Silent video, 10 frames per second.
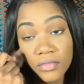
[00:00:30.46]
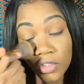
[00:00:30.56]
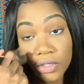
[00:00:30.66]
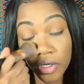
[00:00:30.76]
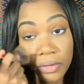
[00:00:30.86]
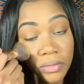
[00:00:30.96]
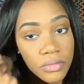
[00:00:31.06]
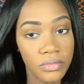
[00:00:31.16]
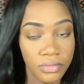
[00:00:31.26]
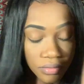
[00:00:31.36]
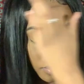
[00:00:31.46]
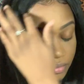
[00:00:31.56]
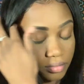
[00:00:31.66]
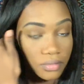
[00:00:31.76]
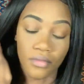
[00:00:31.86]
you know,
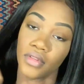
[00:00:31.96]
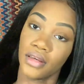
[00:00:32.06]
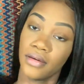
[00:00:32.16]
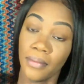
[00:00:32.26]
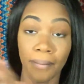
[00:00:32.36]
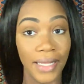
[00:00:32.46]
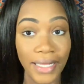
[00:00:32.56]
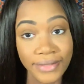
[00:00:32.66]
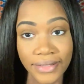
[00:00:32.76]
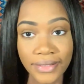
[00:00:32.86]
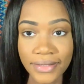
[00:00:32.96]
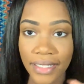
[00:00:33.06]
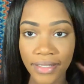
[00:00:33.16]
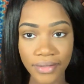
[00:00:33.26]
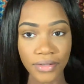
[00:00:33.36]
my lashes.
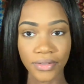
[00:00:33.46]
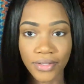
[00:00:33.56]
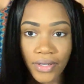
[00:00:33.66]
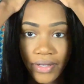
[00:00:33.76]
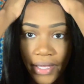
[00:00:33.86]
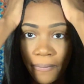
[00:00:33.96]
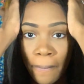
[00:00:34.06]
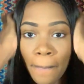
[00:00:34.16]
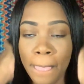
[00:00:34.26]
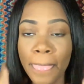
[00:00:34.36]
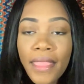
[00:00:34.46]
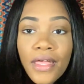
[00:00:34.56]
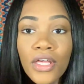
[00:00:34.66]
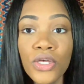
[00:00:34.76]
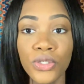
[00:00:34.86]
Okay,
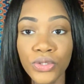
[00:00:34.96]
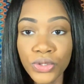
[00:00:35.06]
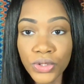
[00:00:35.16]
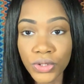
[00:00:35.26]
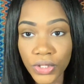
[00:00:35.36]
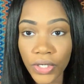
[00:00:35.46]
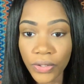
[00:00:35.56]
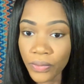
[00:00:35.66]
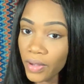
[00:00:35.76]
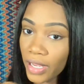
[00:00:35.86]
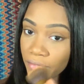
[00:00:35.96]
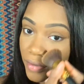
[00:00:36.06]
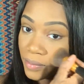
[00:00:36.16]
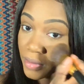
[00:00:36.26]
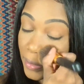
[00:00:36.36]
so
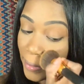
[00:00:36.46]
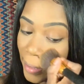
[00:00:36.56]
after I'm done